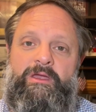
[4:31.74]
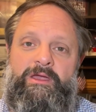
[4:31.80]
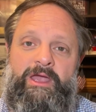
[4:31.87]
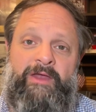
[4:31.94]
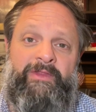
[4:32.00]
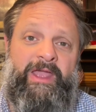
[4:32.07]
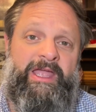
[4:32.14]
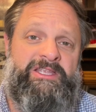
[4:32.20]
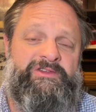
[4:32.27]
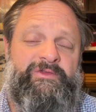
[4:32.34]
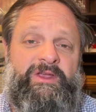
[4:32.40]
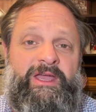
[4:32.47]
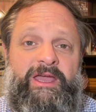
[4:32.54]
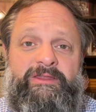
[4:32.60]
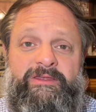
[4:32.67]
And the
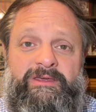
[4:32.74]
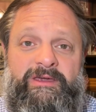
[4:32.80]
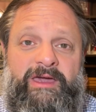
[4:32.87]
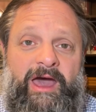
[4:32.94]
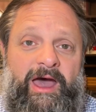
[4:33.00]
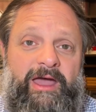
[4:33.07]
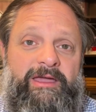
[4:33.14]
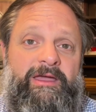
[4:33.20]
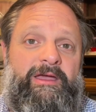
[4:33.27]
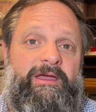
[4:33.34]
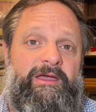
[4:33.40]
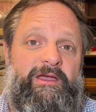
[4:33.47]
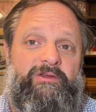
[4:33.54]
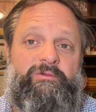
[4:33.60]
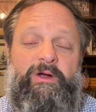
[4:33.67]
HVAC guy
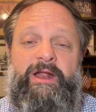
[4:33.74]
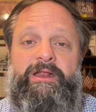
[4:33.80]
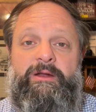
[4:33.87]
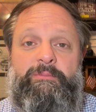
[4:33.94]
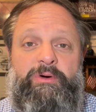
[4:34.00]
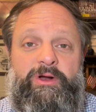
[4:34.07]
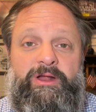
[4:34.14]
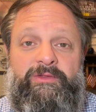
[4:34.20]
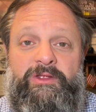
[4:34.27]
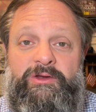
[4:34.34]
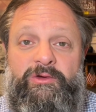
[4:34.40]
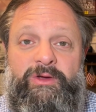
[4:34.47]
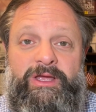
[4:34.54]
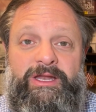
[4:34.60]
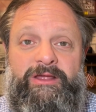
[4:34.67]
is ready to put in the
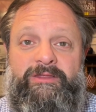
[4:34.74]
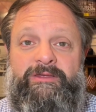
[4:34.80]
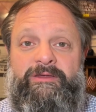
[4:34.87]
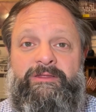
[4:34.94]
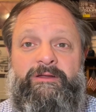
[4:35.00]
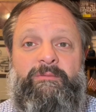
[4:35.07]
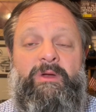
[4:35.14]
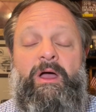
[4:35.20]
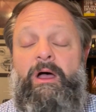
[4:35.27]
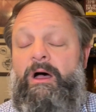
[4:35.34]
new heating system.